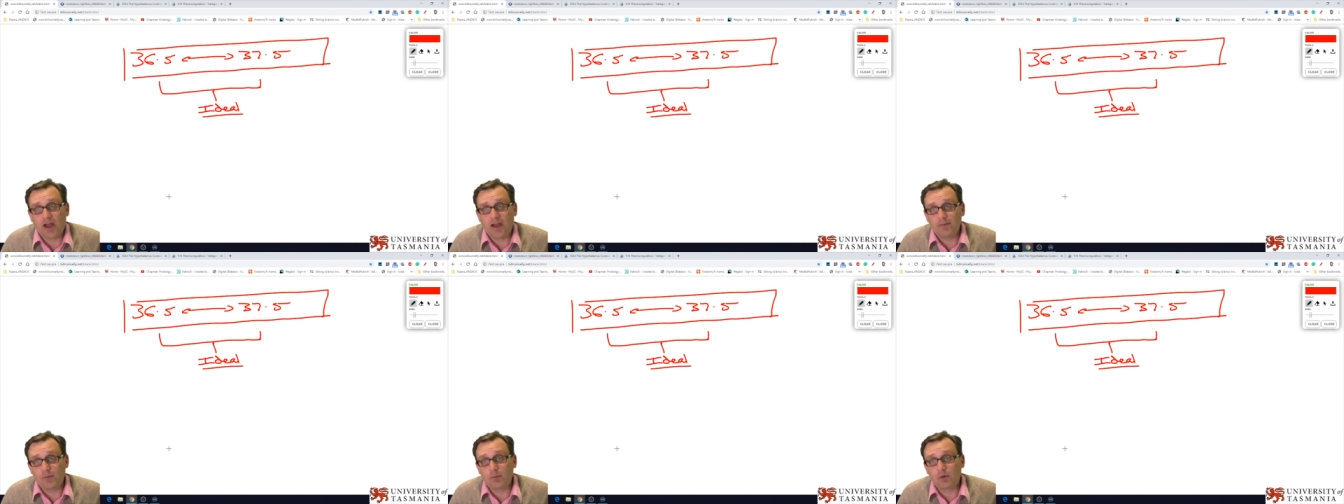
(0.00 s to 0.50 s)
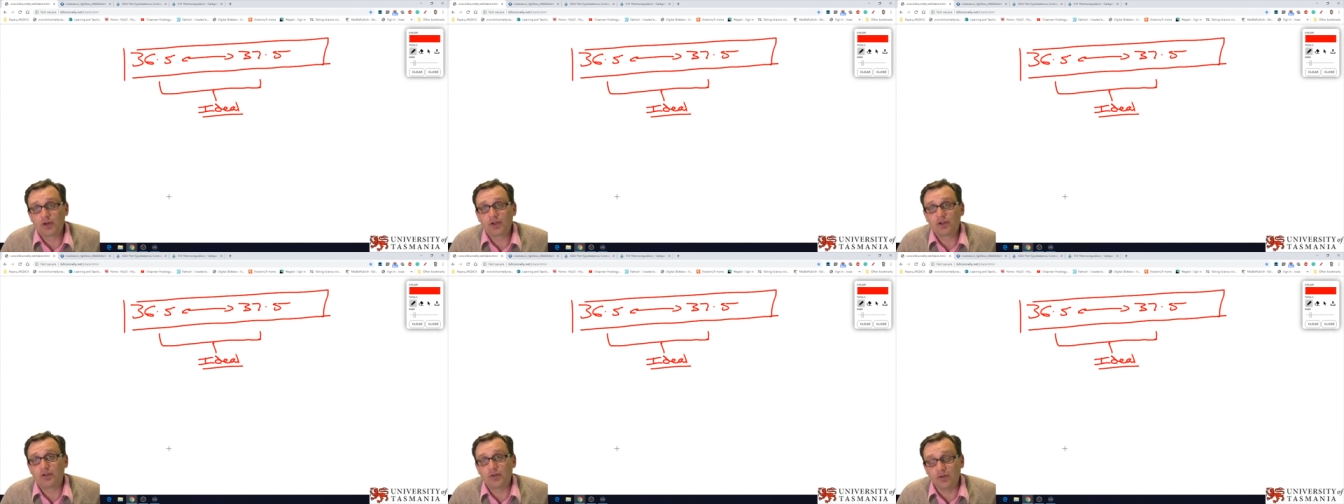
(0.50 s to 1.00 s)
drive
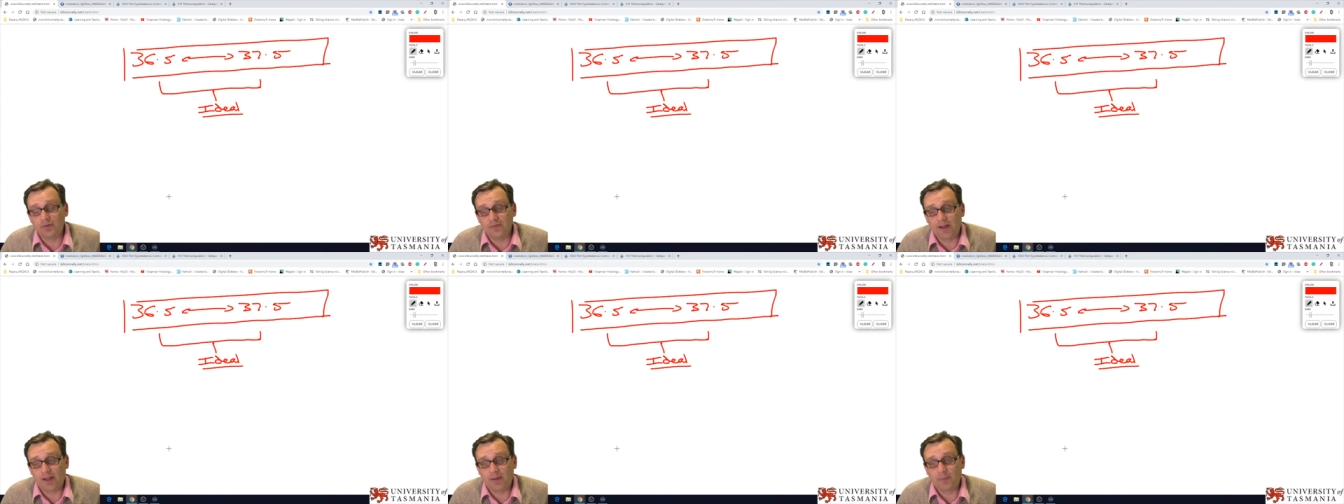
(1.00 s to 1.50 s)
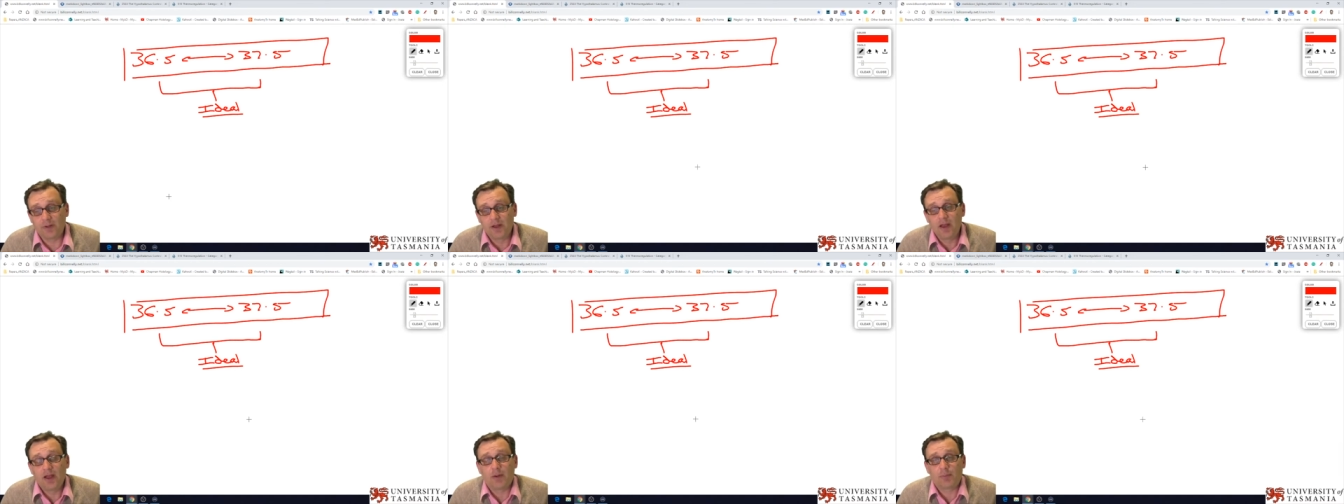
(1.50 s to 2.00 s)
or push to
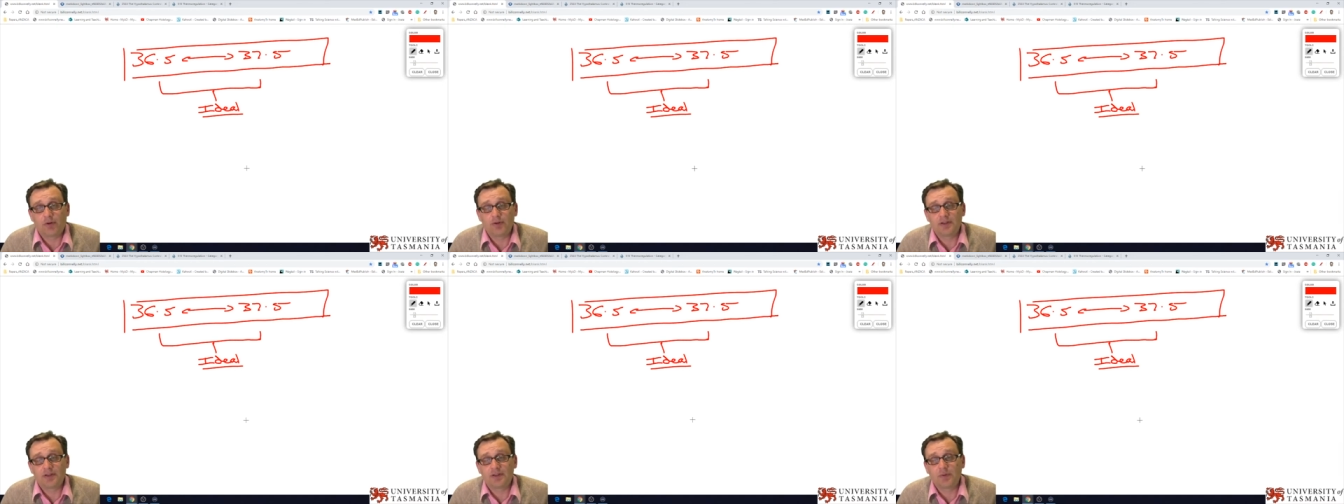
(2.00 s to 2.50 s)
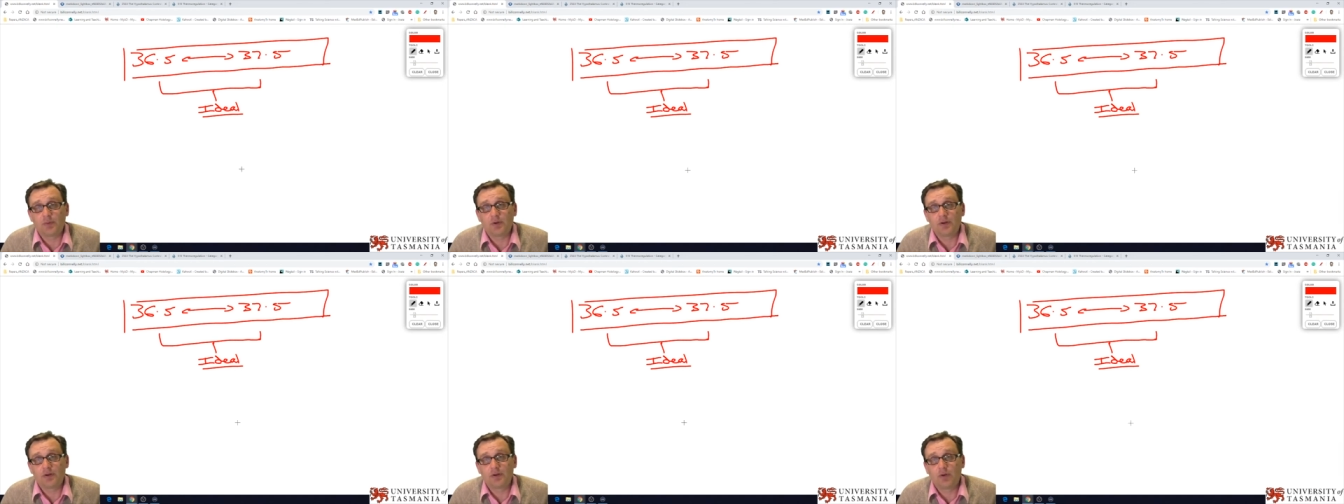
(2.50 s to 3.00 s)
develop a
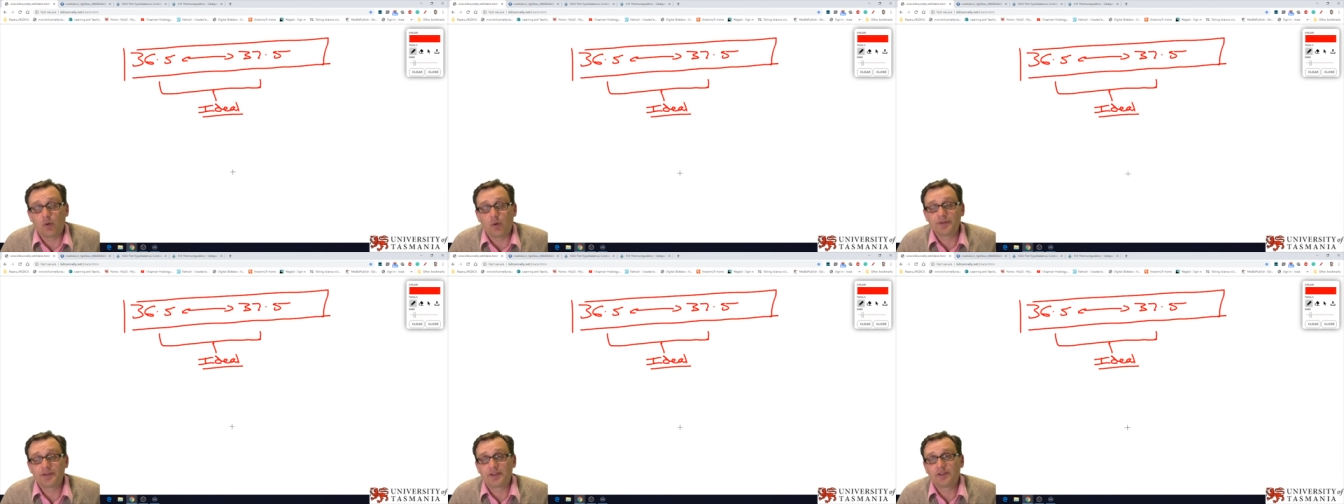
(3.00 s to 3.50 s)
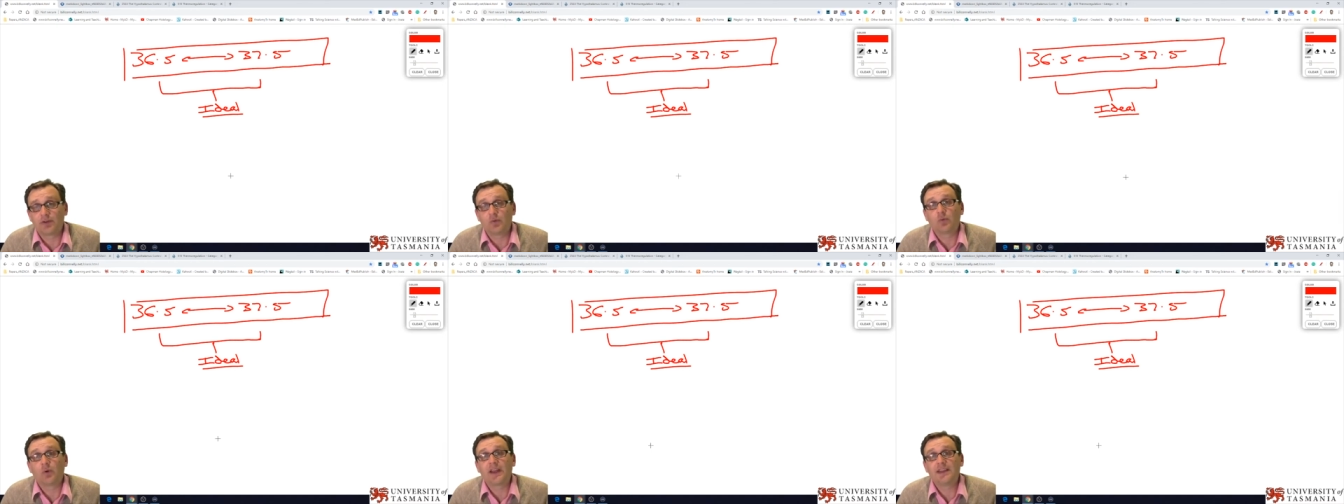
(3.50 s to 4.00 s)
process that would cause
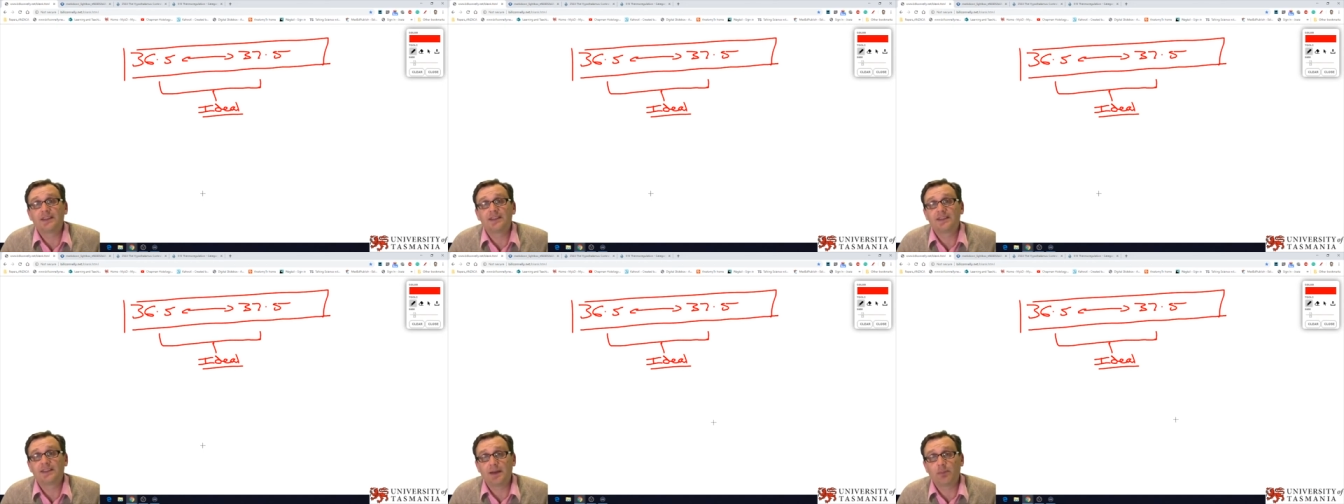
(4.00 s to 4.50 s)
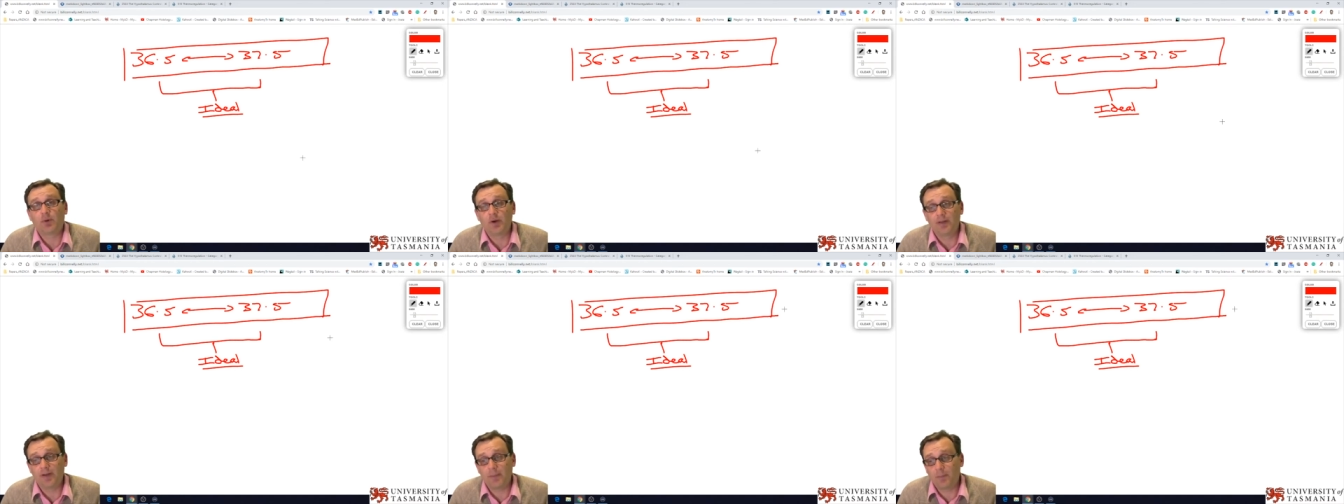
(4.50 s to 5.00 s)
us to raise the
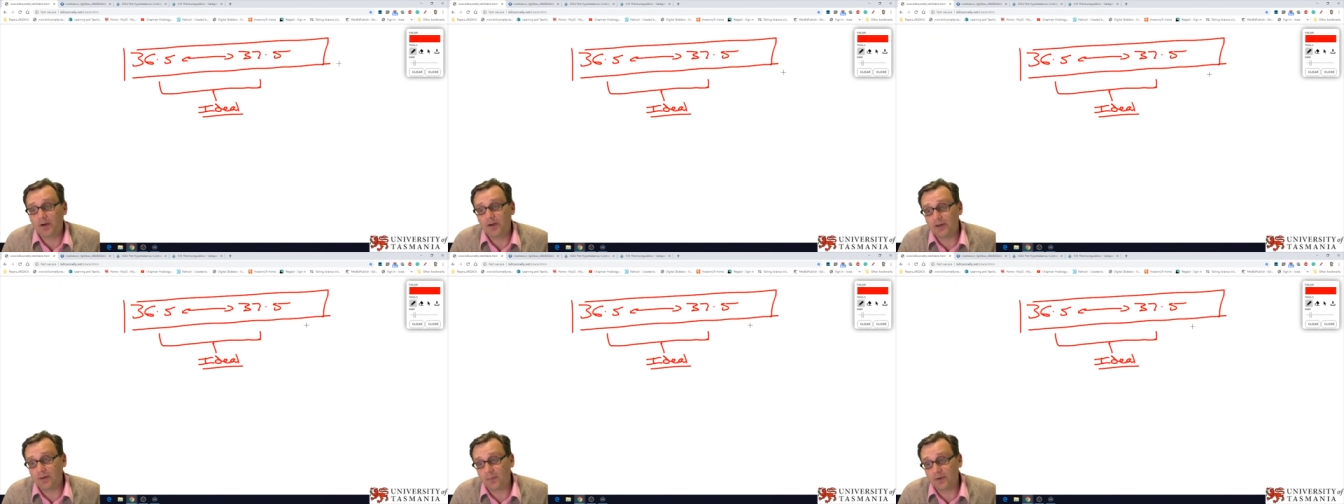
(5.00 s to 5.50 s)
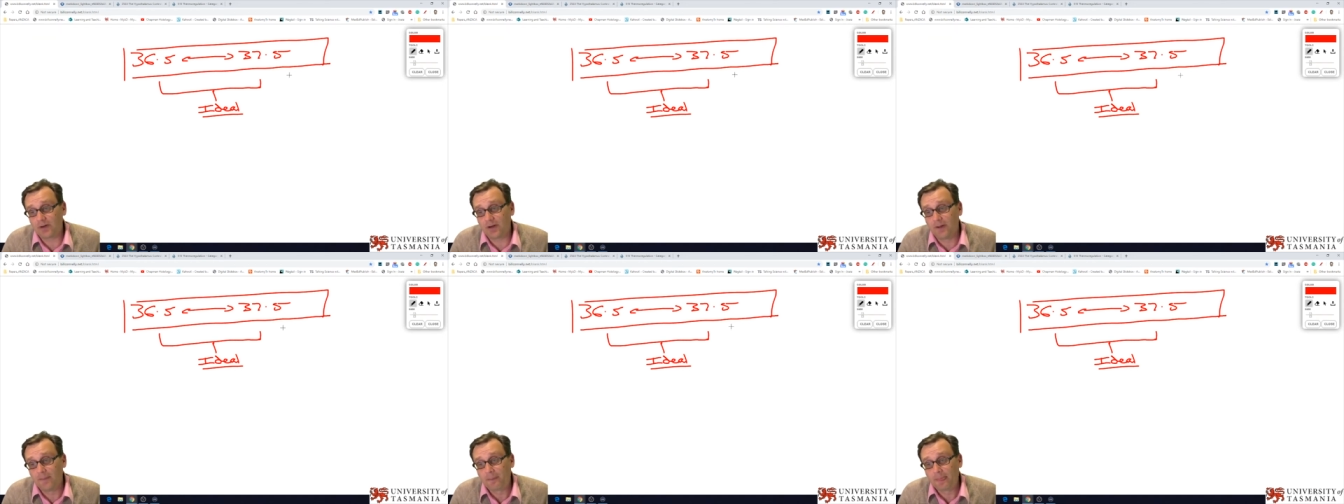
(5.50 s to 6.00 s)
set point of our body
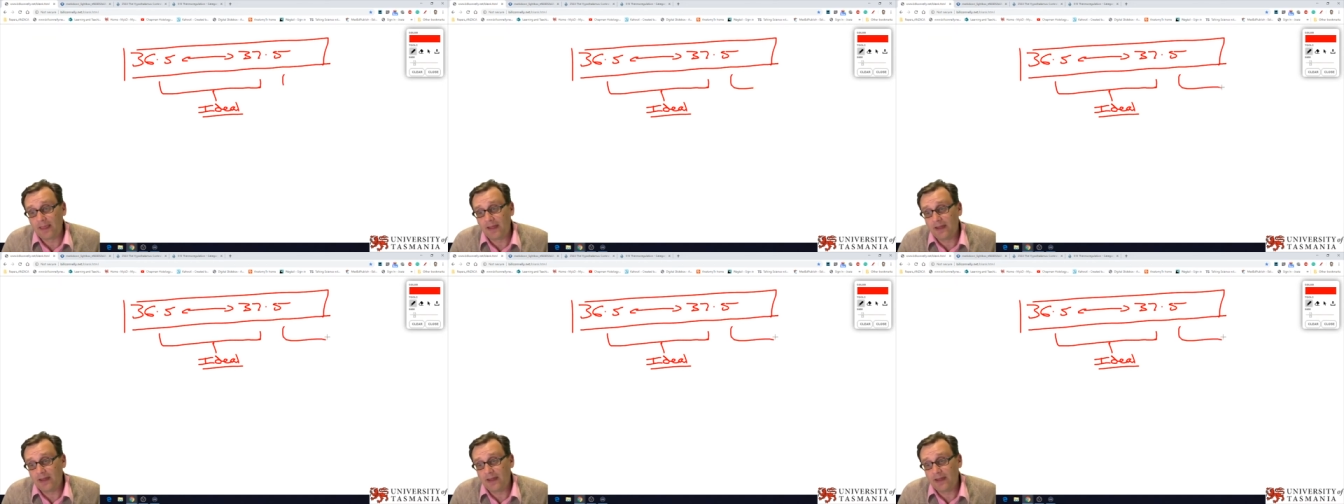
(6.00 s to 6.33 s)
temperature